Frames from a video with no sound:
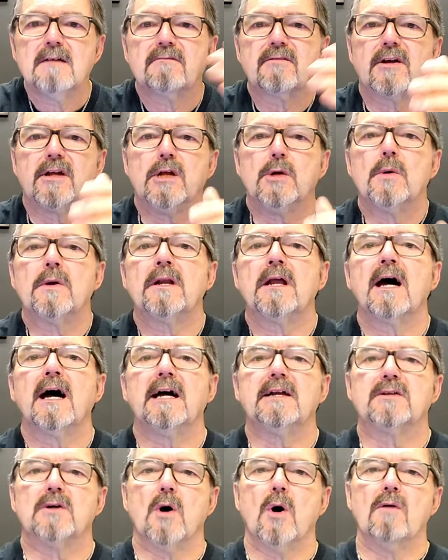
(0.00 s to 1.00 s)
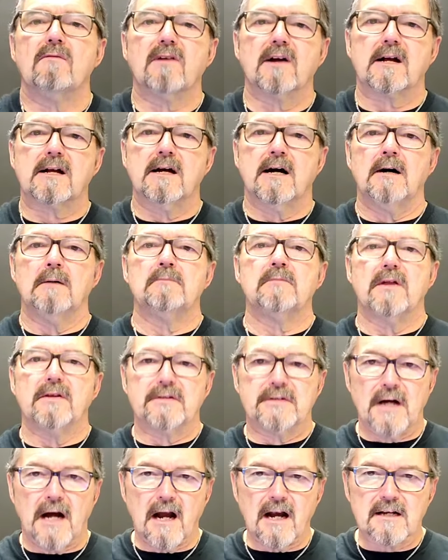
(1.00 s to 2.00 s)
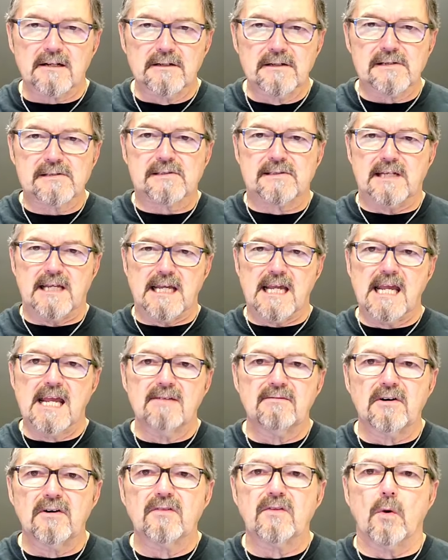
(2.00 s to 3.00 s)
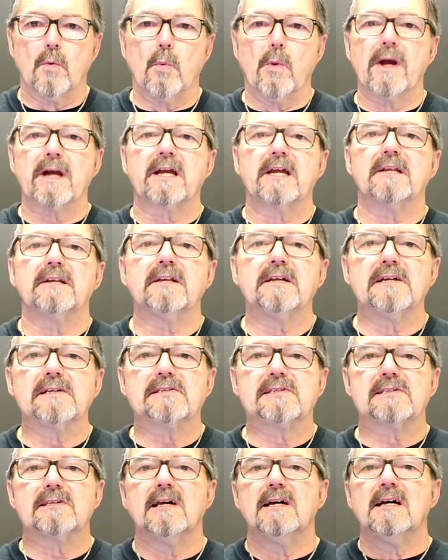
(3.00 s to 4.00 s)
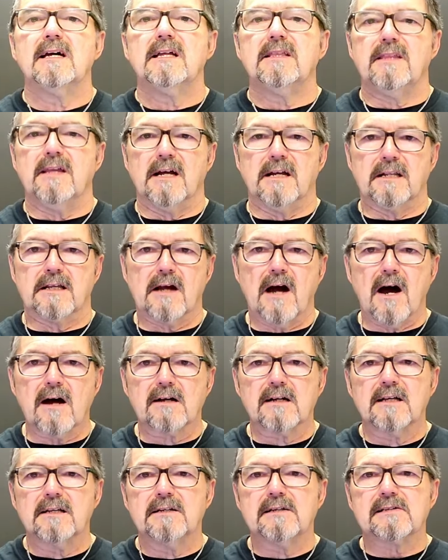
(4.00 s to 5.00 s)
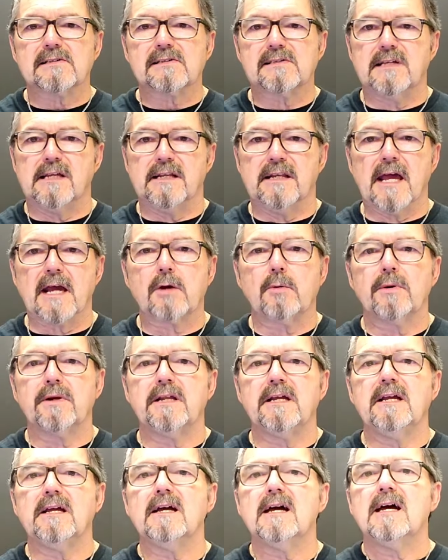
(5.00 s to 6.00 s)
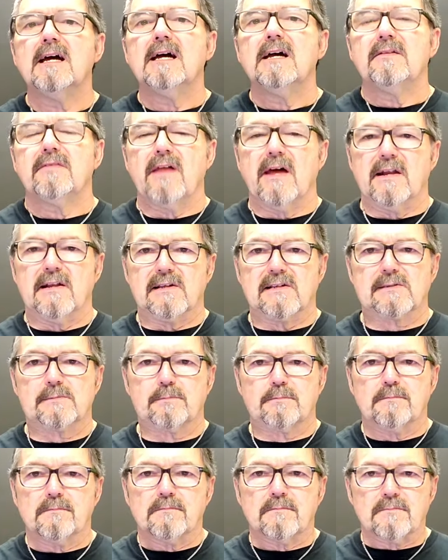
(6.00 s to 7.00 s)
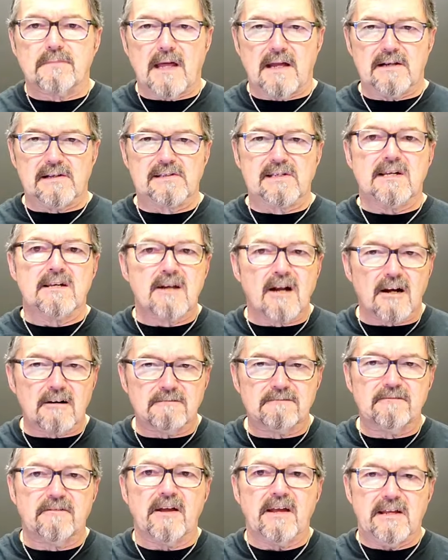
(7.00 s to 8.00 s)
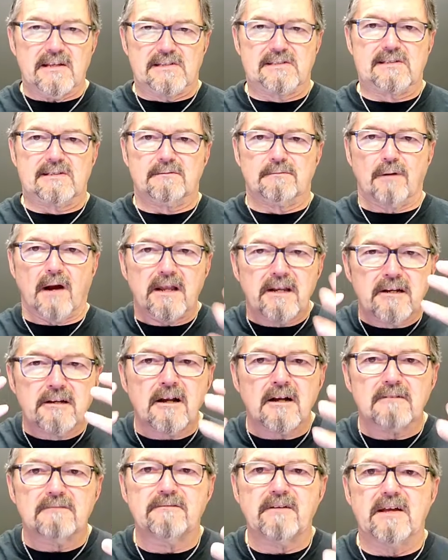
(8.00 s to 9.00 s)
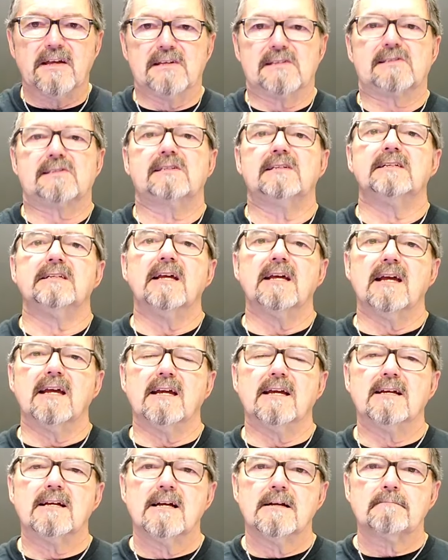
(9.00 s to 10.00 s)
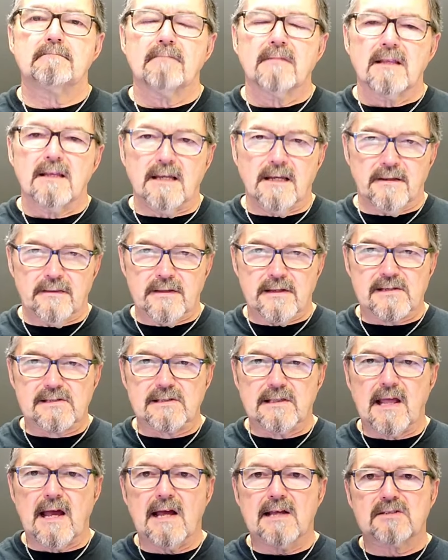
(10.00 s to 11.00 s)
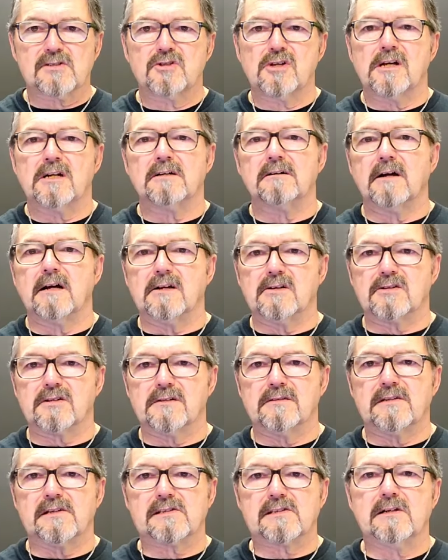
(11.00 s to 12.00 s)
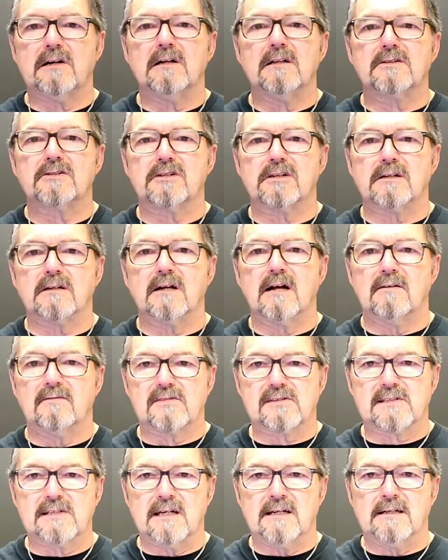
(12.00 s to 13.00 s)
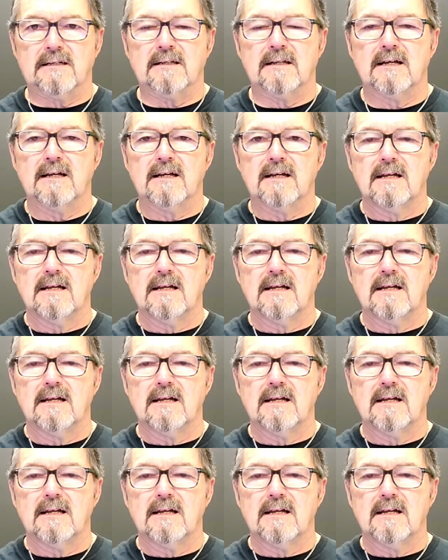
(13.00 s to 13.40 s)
for you and I to overcome the darkness, the evil, the wickedness, the ungodliness, the iniquity that is in our face, right in our face today in this last generation, this culture of sin.